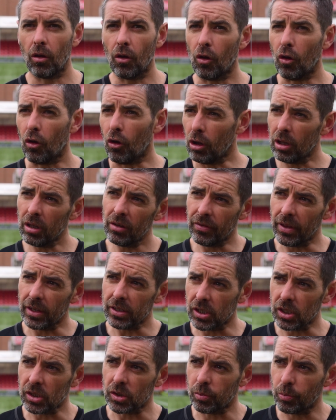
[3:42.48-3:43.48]
All of
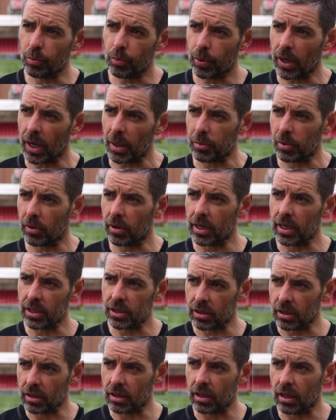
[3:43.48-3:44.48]
this is
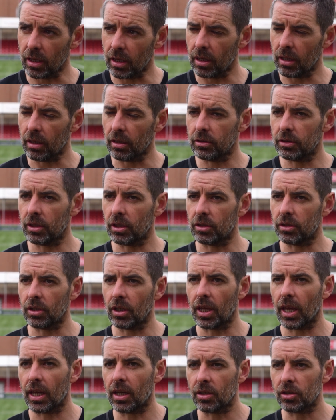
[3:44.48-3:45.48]
preparation to
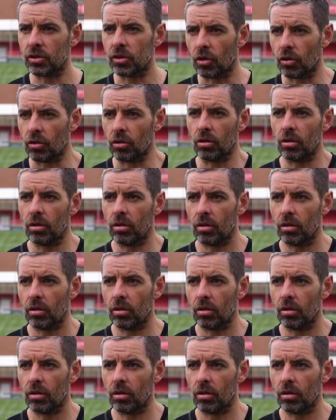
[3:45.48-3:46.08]
get us to